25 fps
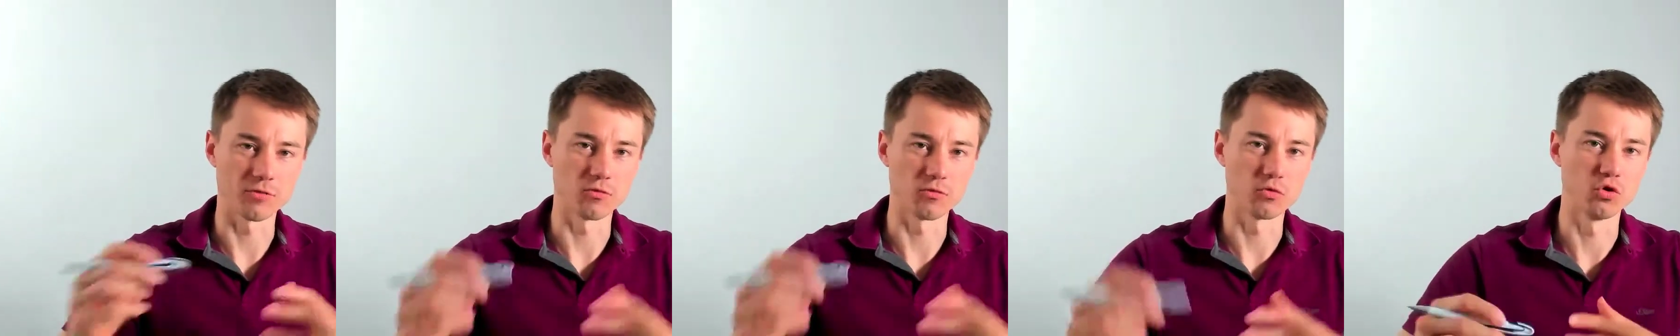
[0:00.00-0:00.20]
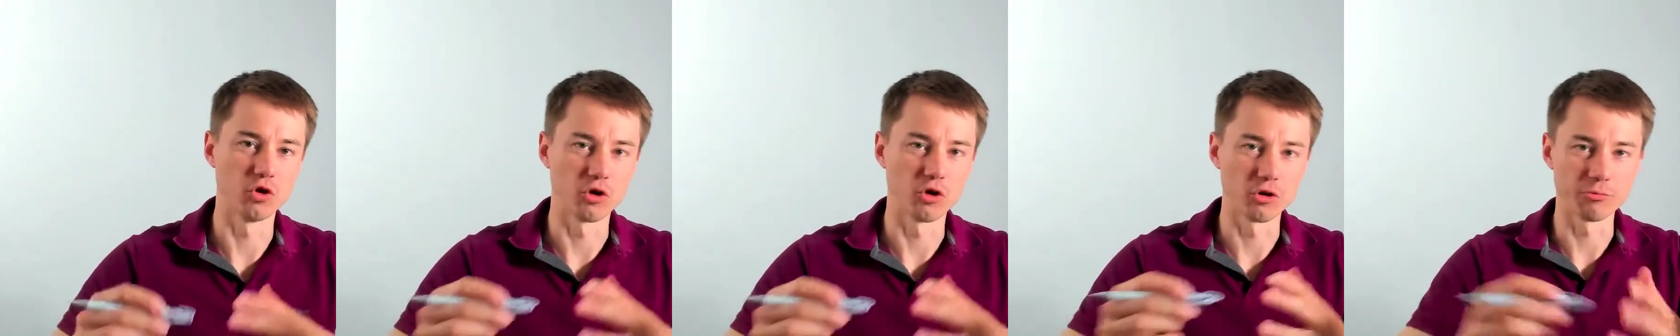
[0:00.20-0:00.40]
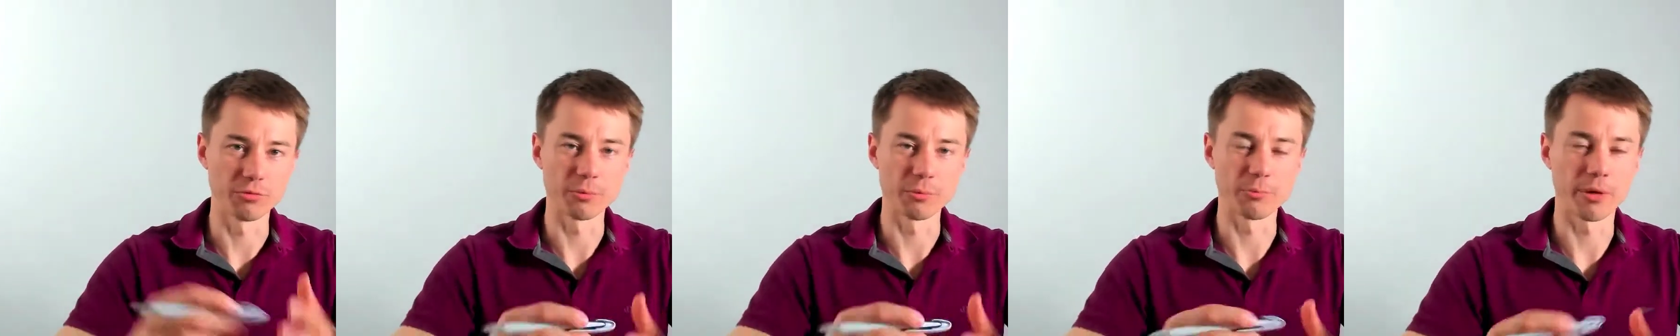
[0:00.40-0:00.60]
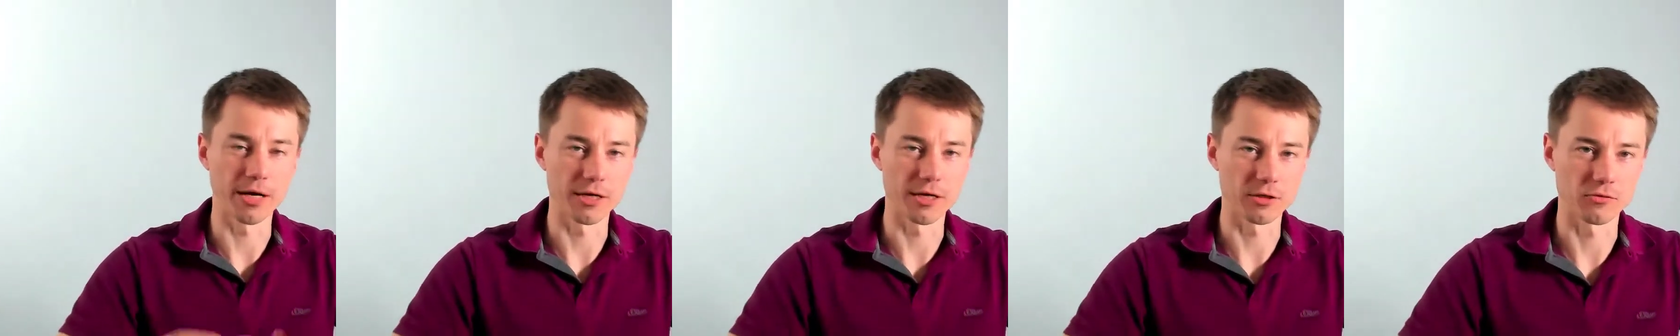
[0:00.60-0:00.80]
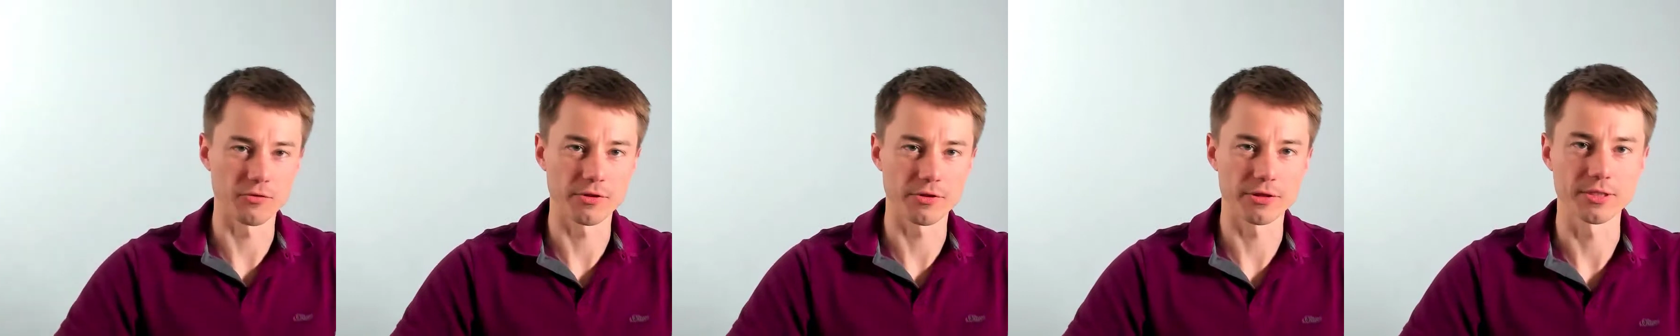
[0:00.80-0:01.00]
would not be
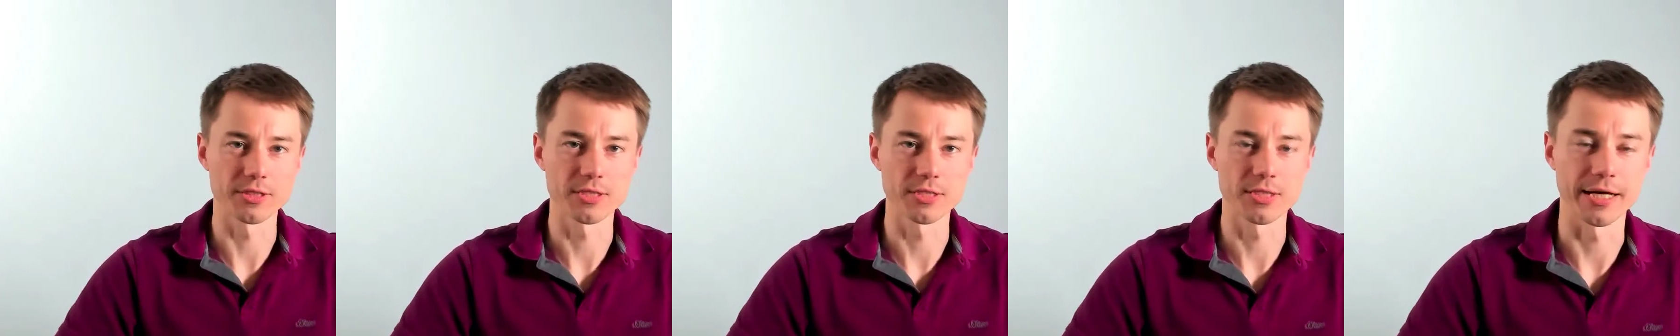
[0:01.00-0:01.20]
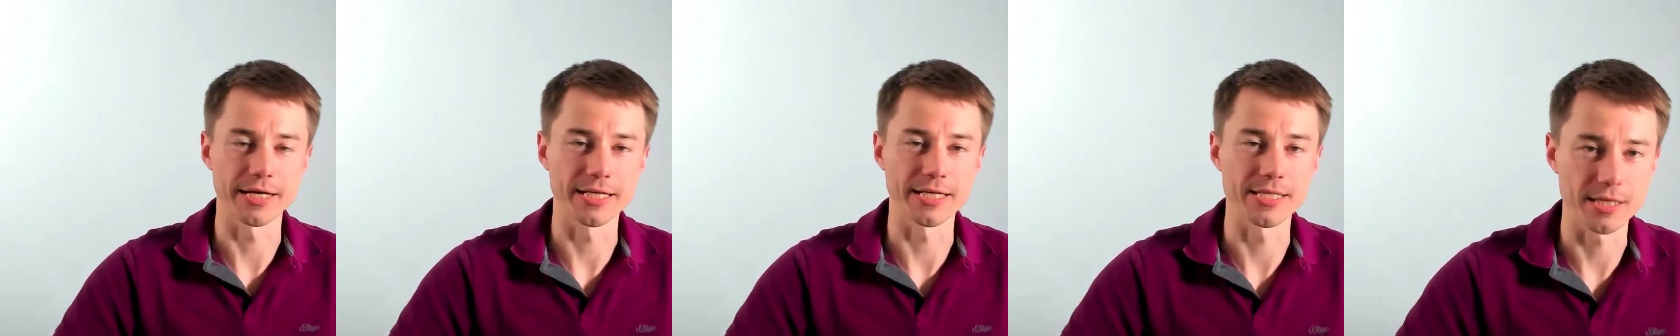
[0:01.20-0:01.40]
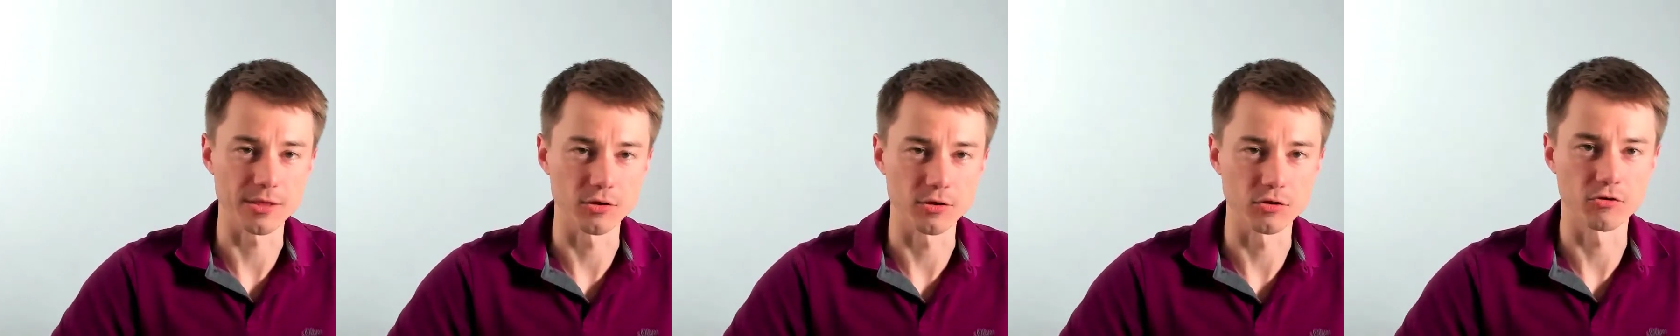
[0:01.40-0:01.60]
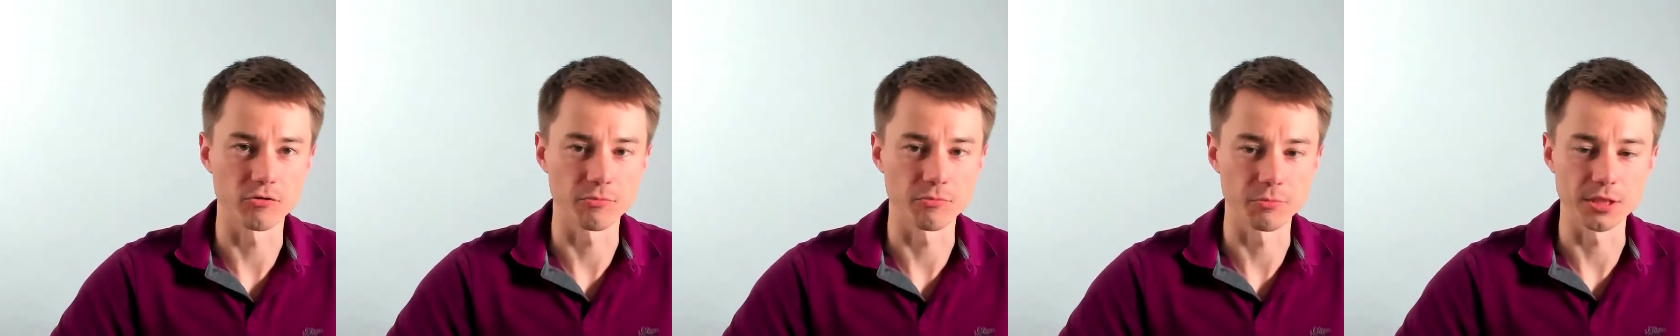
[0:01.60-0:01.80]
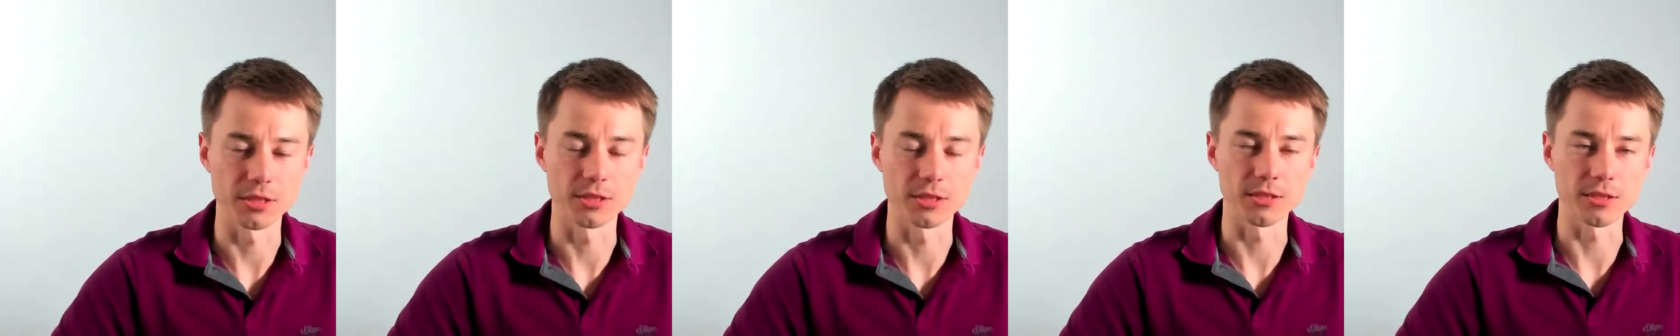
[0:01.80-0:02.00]
part of this executive.